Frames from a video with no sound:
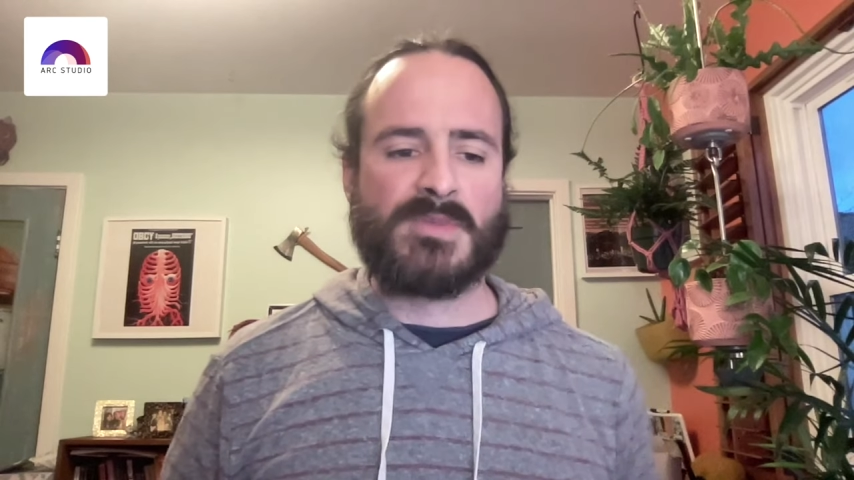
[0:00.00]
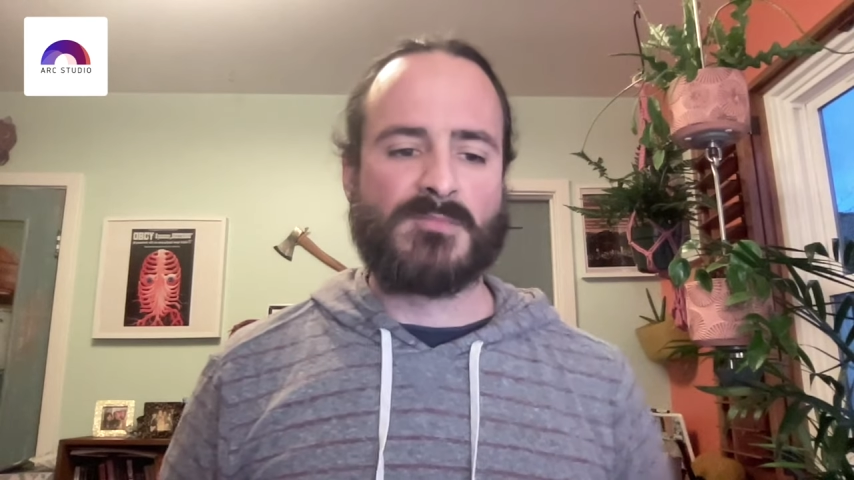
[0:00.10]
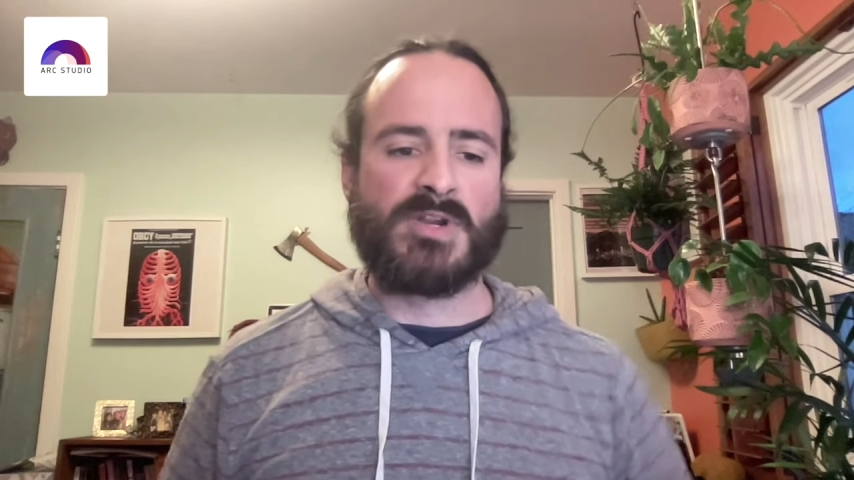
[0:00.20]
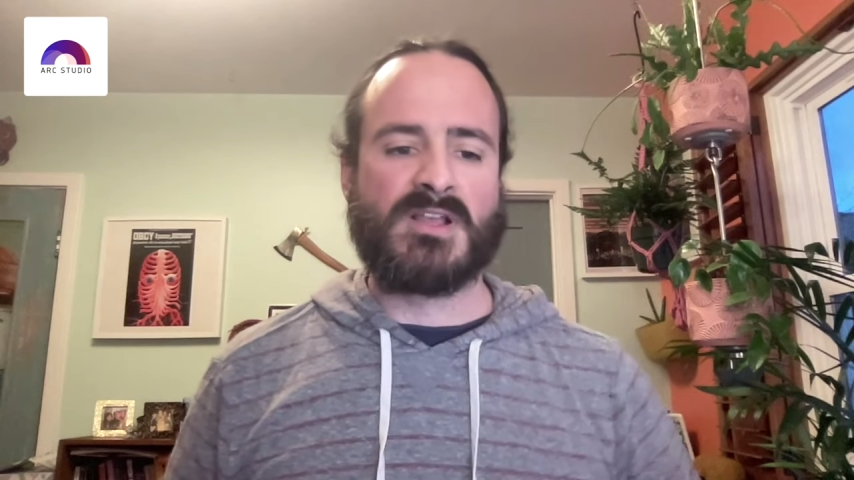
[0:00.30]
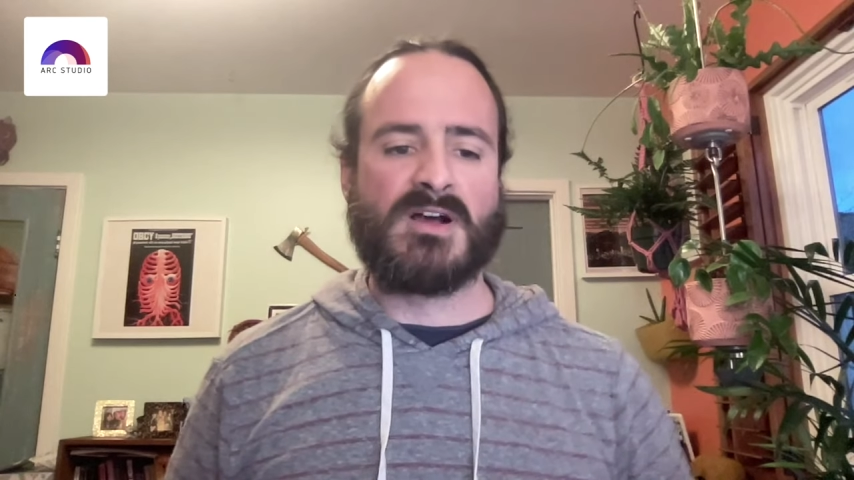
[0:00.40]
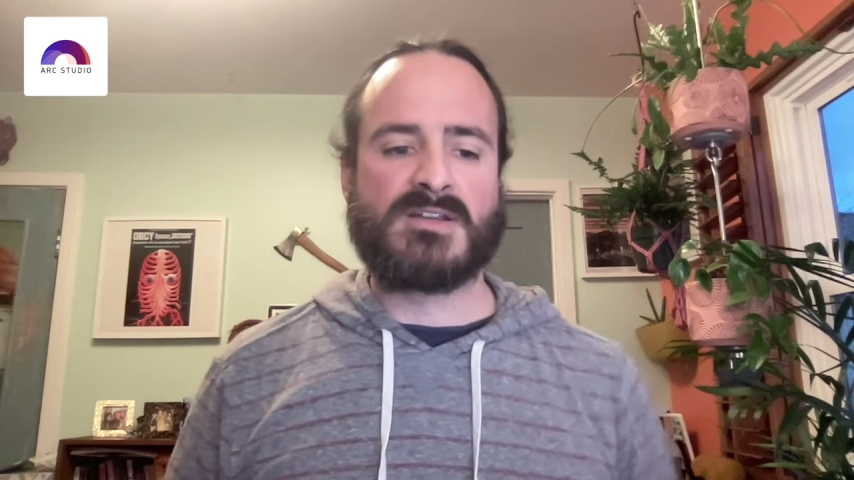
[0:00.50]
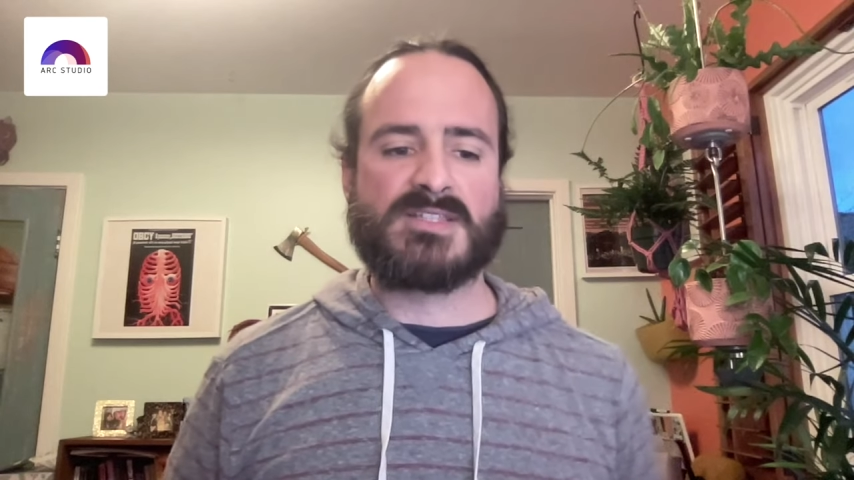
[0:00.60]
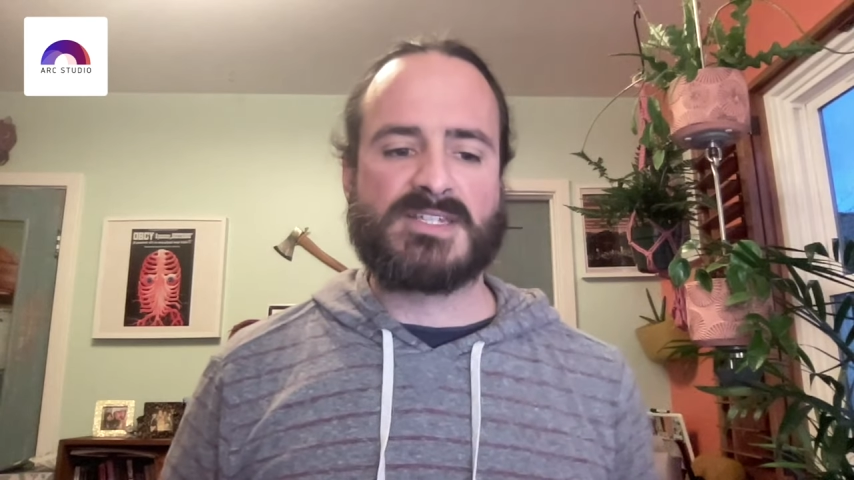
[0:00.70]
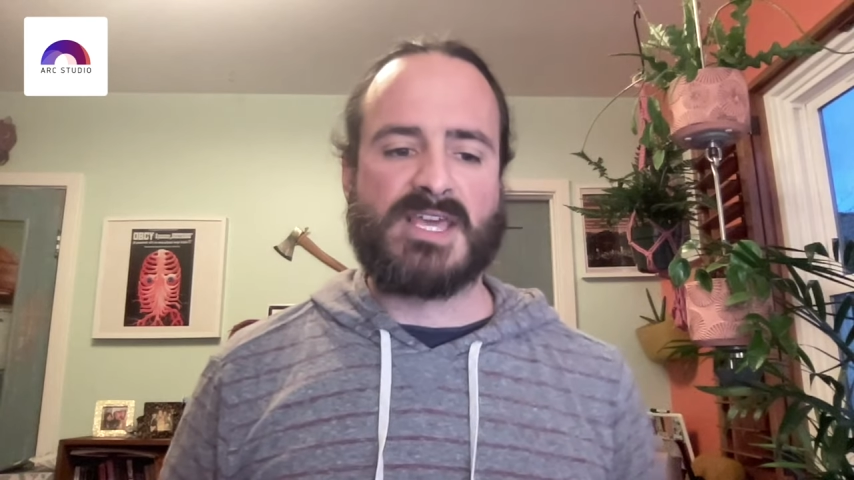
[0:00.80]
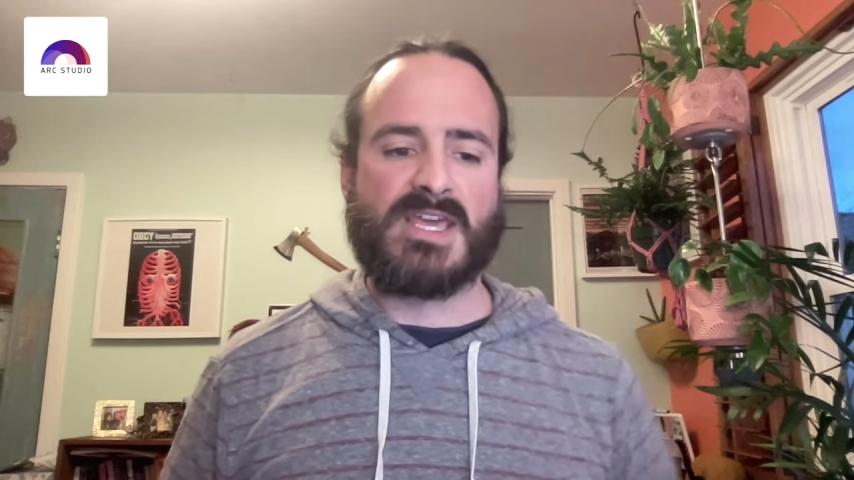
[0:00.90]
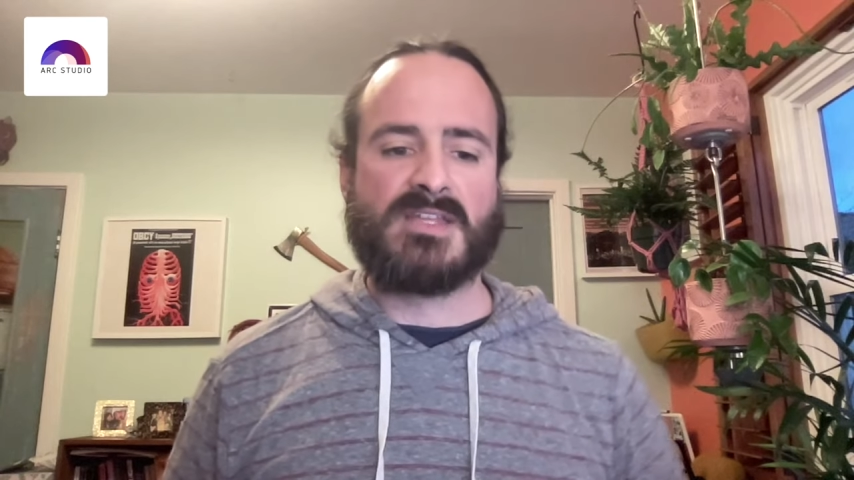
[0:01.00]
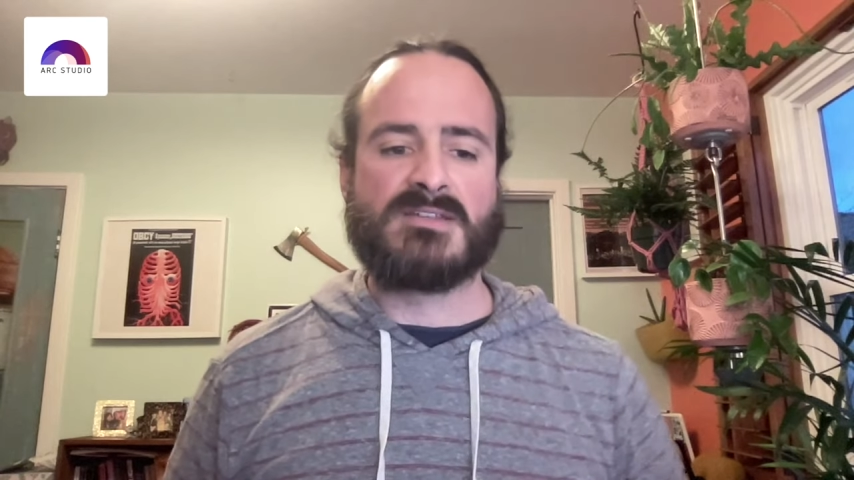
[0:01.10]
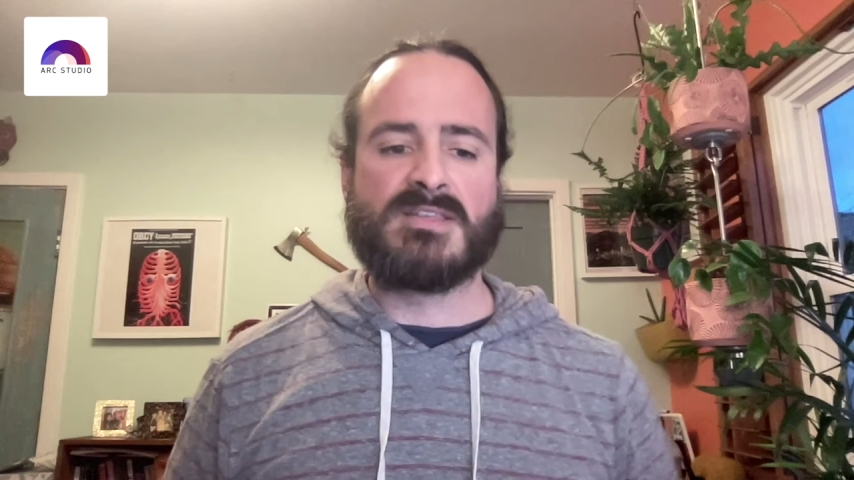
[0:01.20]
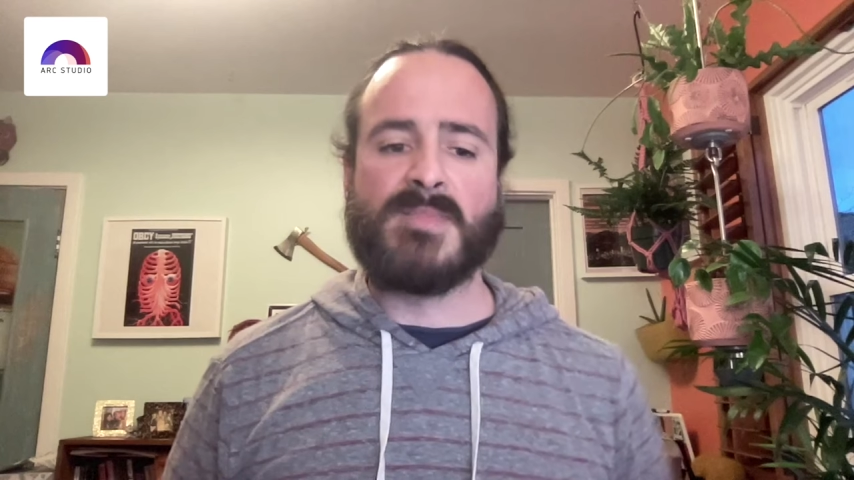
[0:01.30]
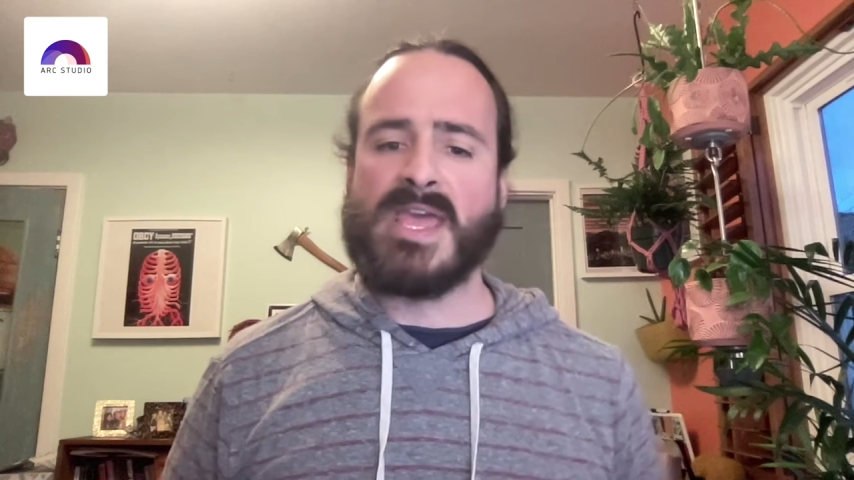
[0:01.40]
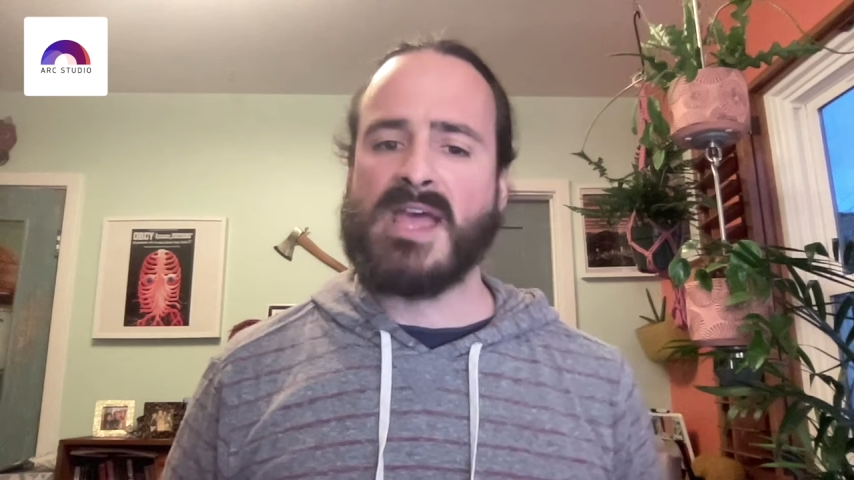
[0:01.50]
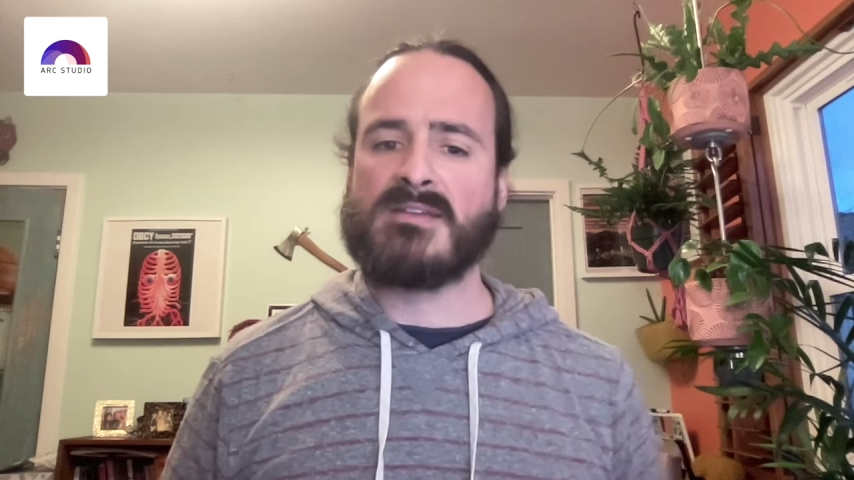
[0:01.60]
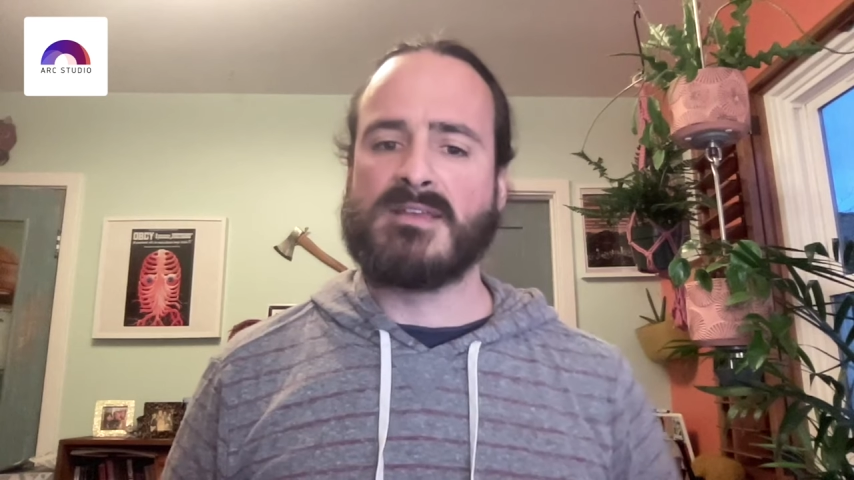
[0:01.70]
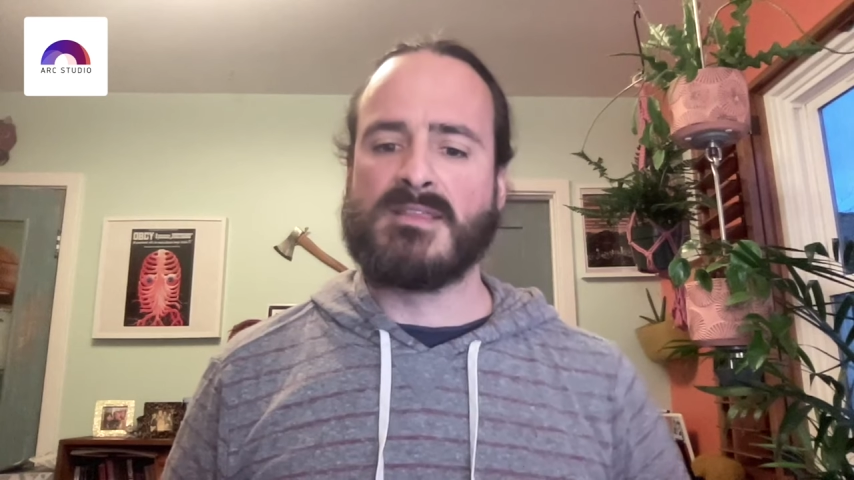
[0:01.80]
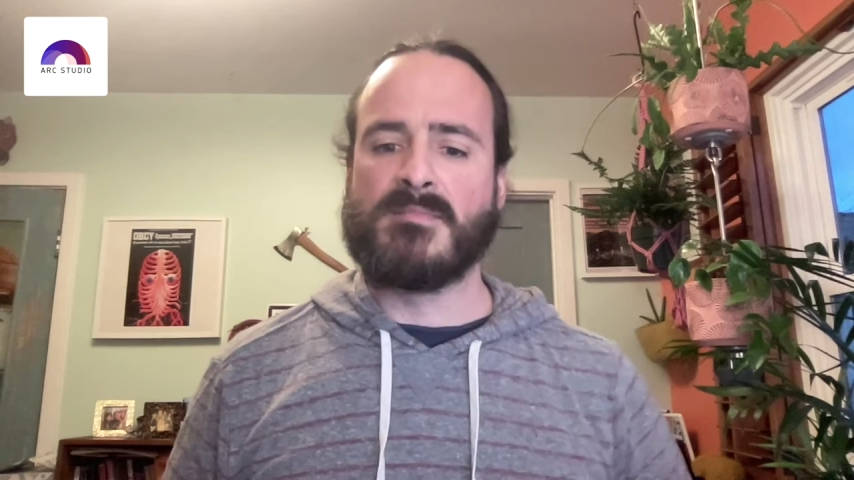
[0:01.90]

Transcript: I'm going to bring onto the stage the man,